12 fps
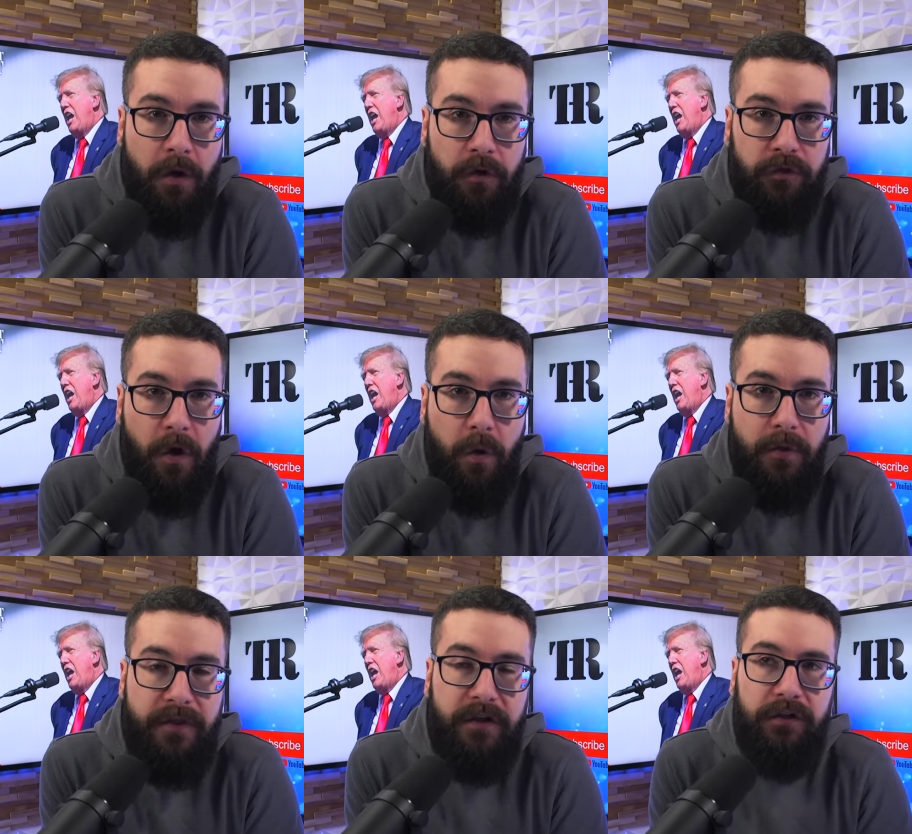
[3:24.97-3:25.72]

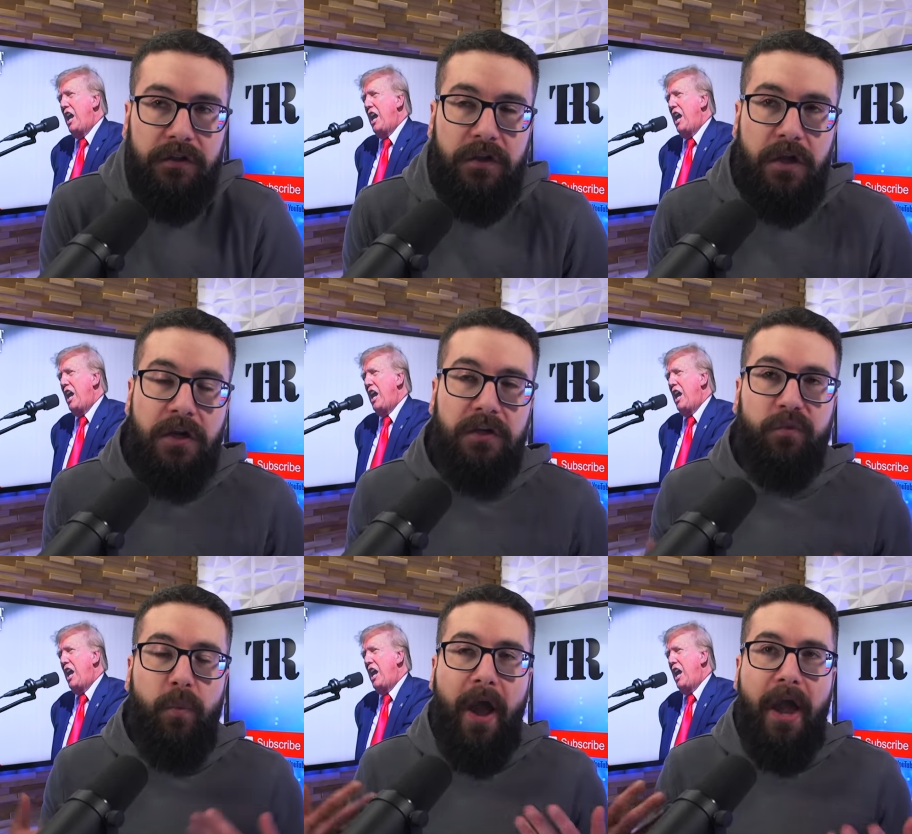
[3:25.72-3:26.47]
Speaker 1: So this is
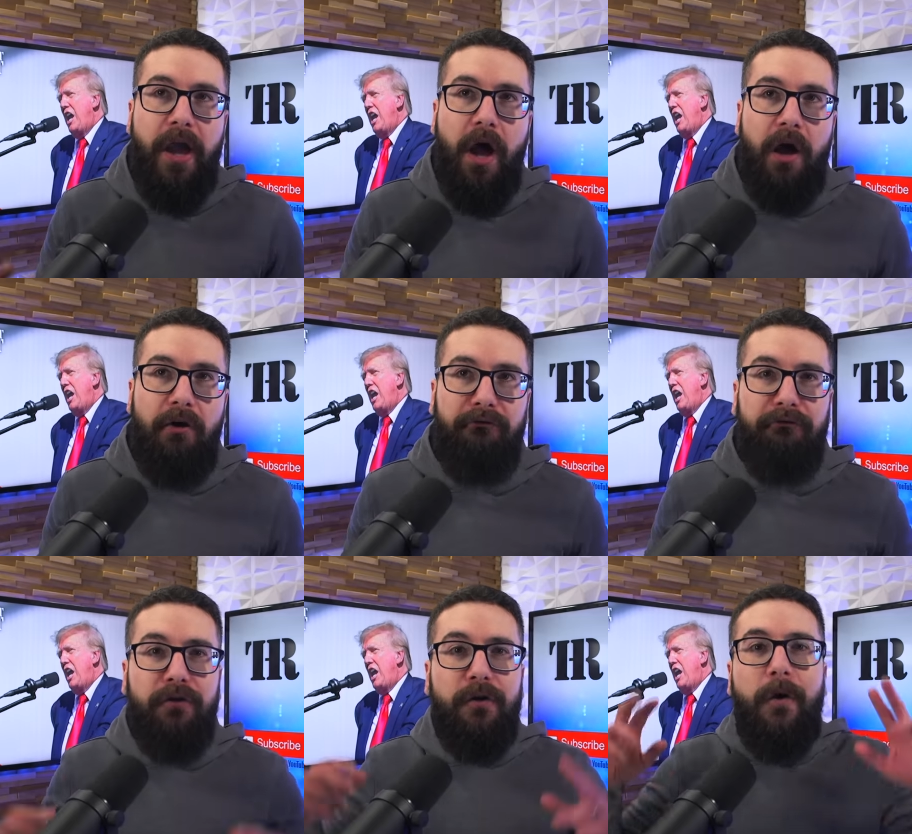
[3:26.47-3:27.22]
his way
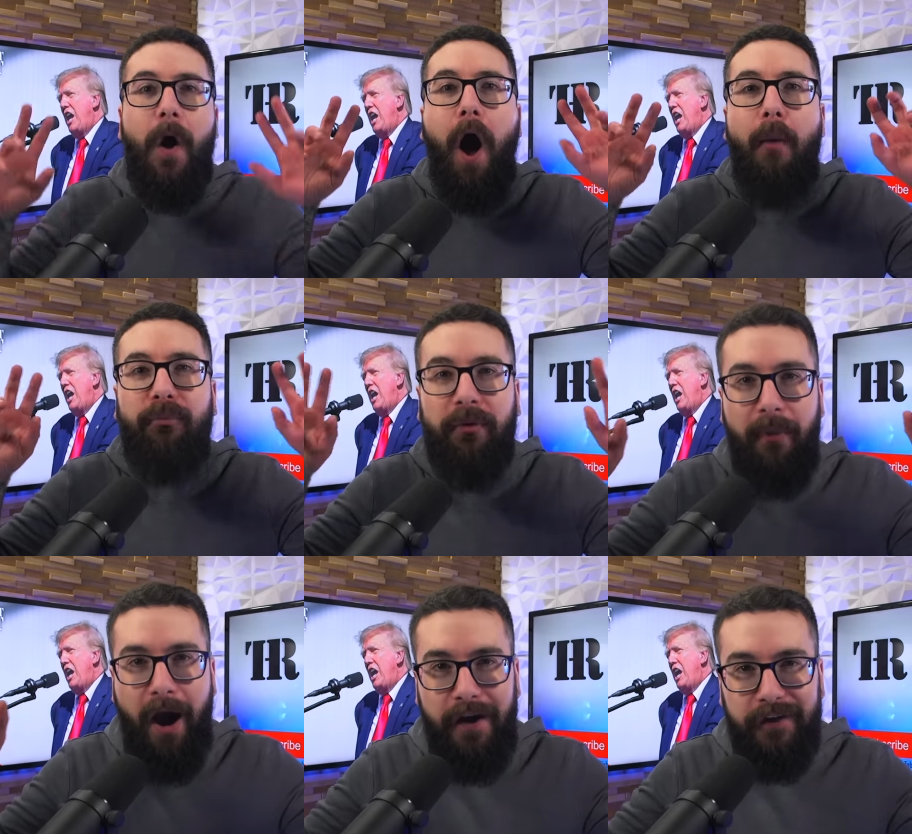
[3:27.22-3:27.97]
of
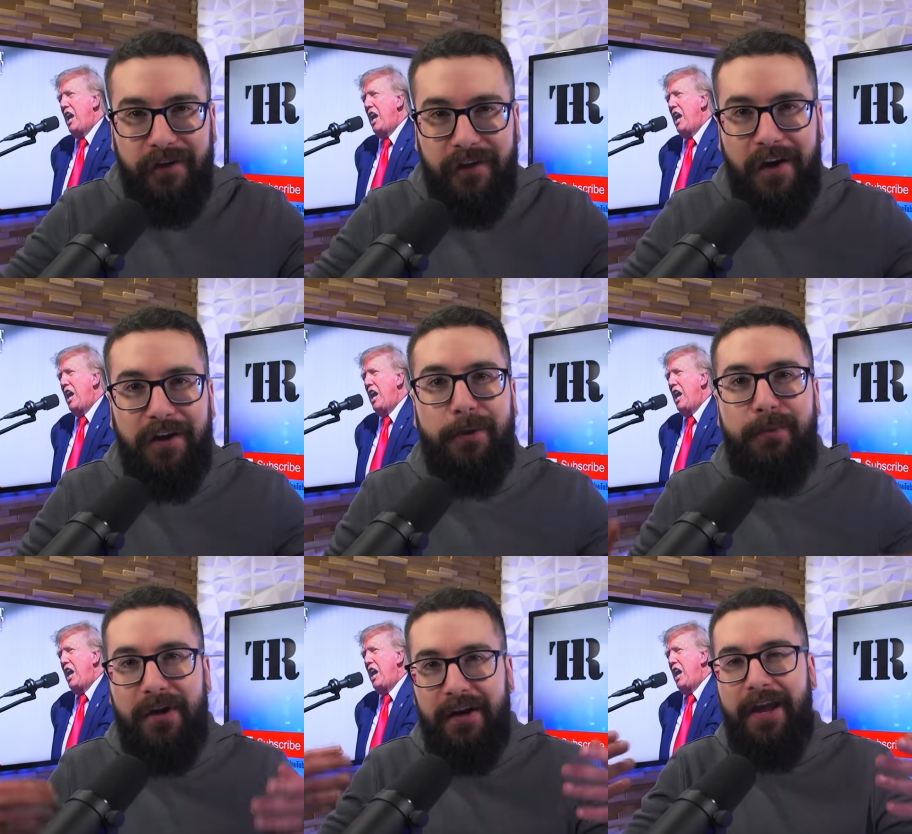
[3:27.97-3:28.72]
compromising and
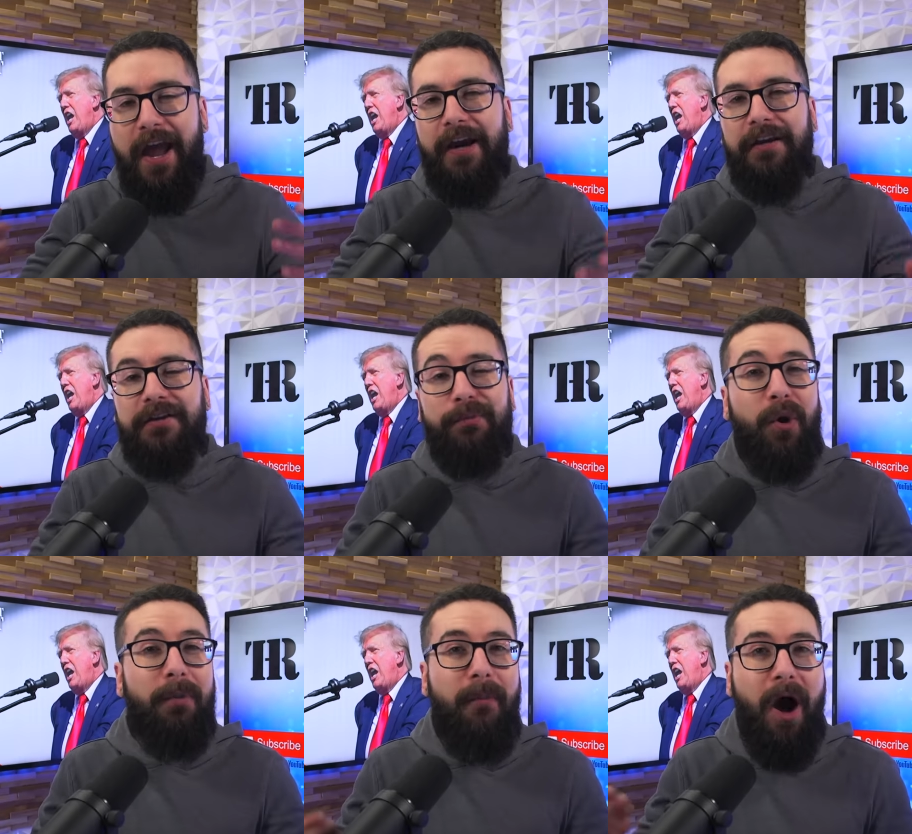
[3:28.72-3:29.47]
communicating to
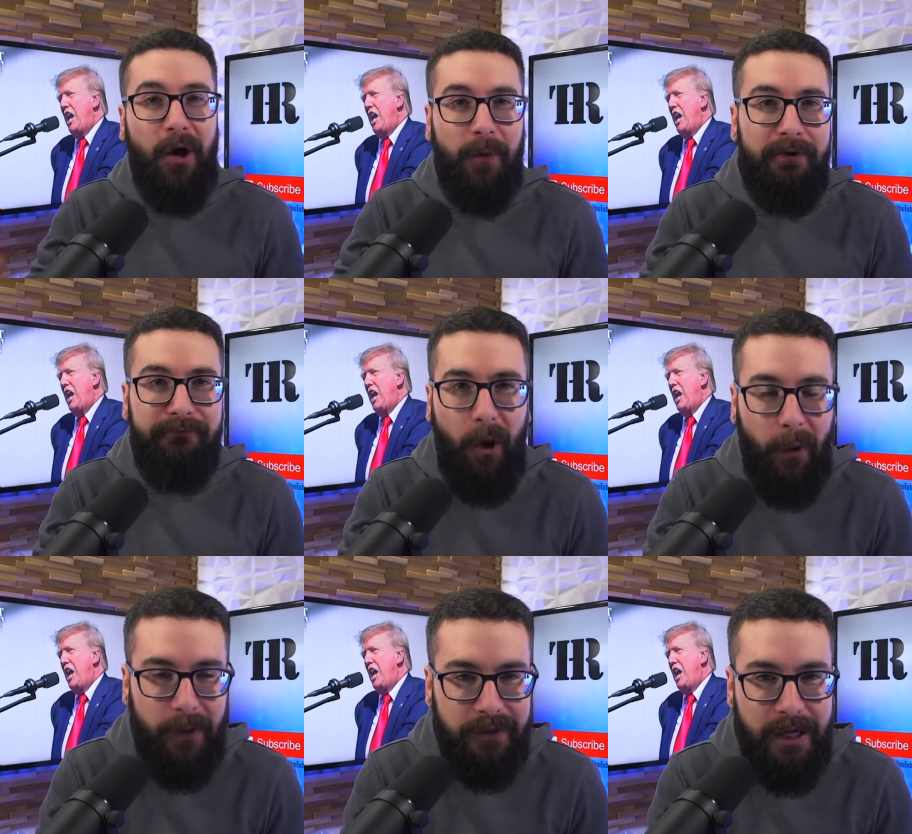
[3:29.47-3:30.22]
more moderate
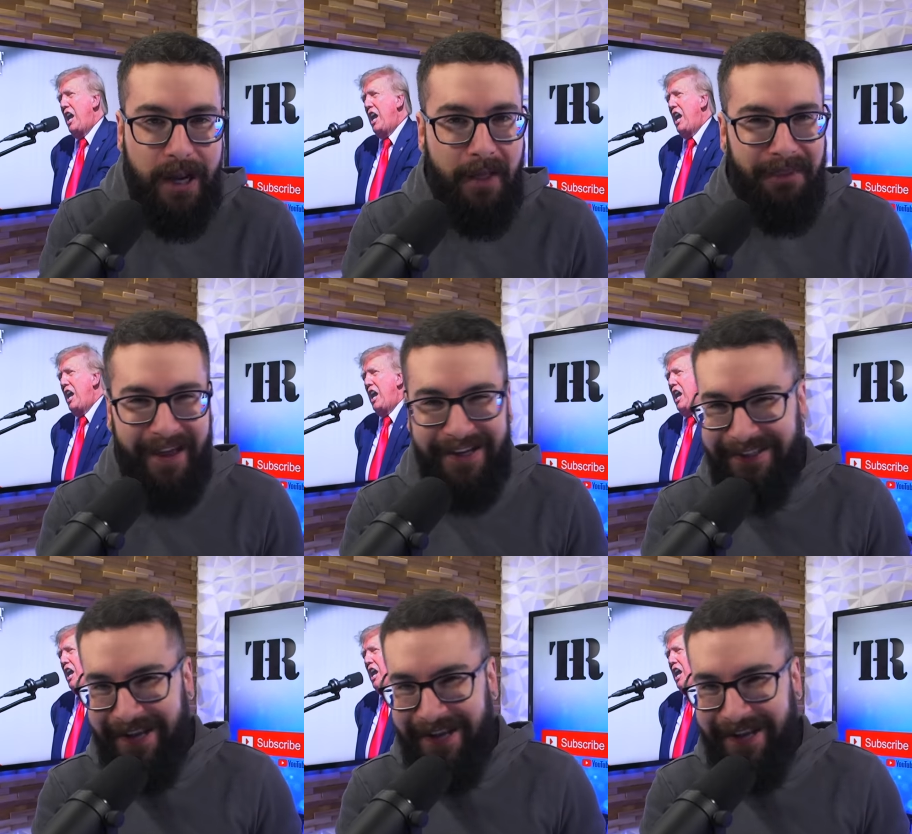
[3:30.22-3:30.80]
voters that he's